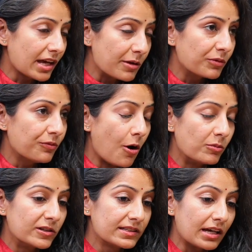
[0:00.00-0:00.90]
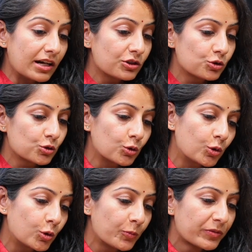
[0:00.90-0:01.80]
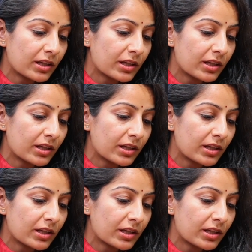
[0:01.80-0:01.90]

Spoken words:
high performers are so,